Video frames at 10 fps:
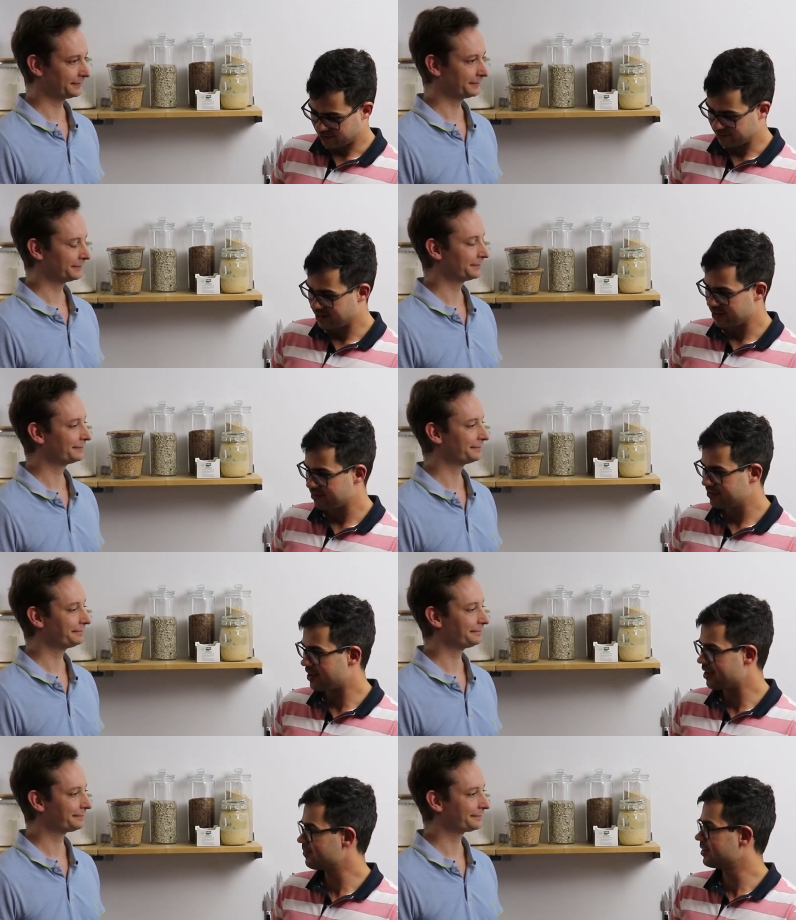Speaker 1: for my
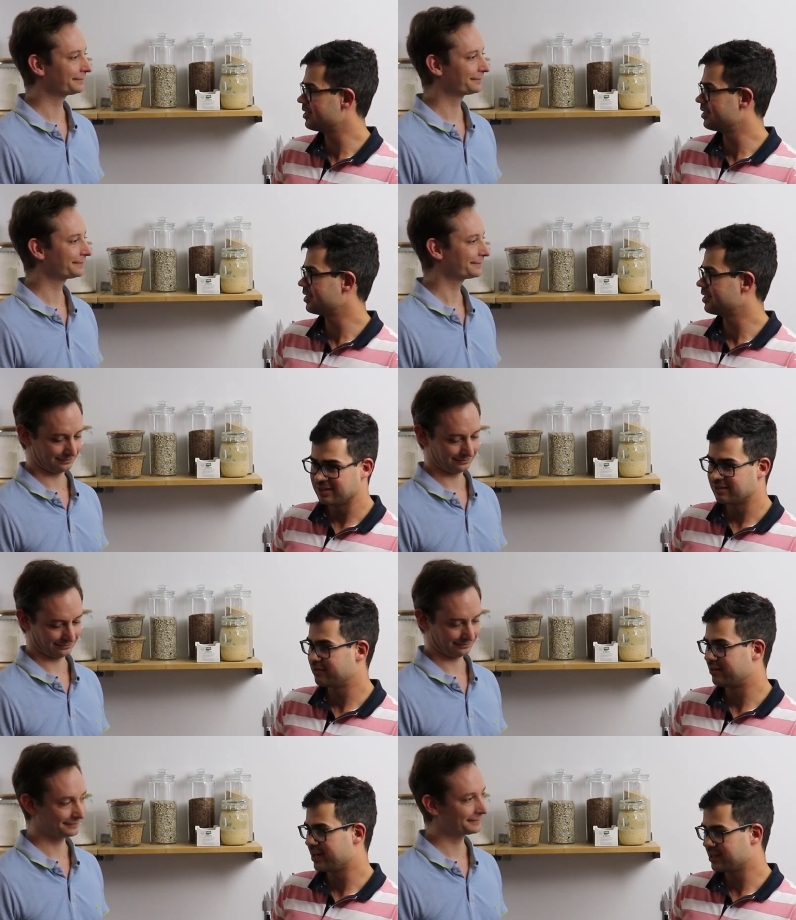family and
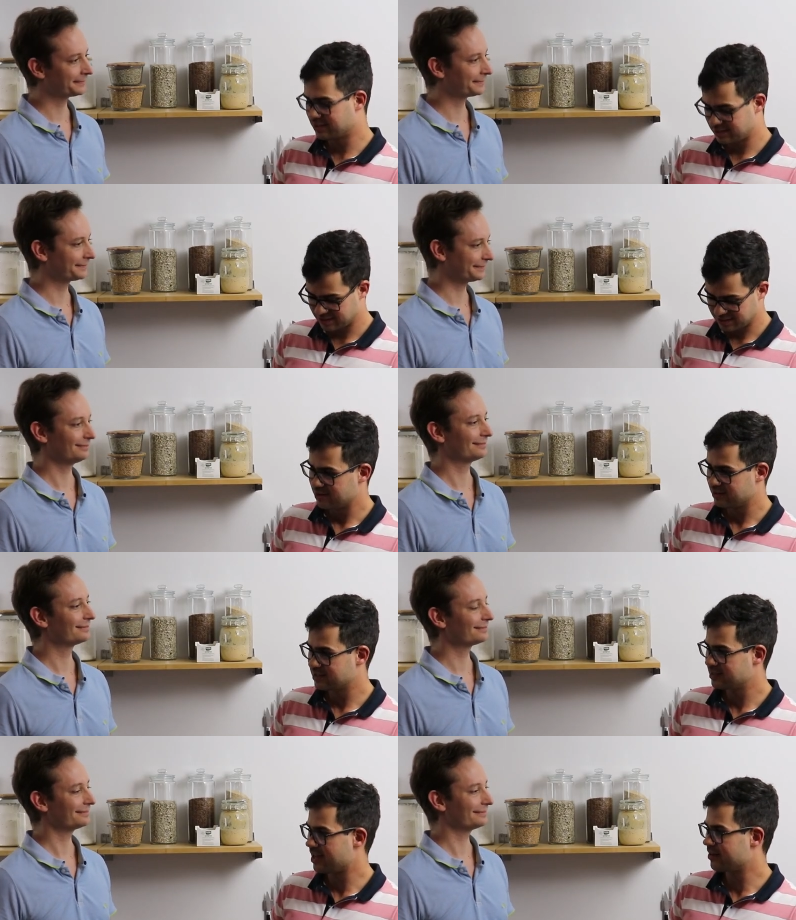friends on
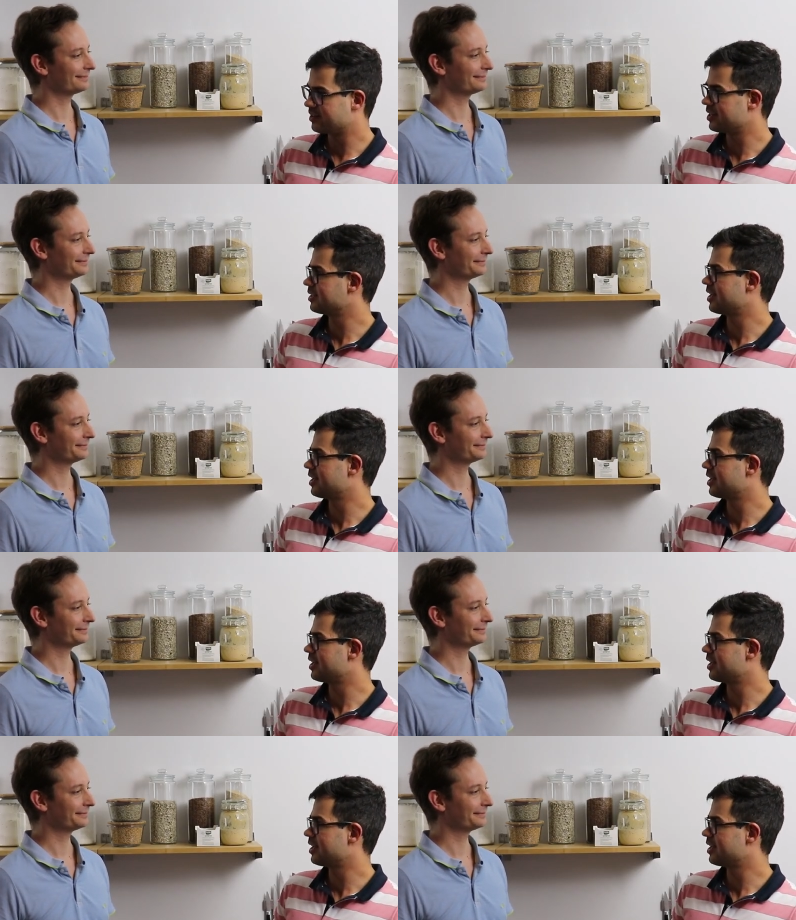Saturday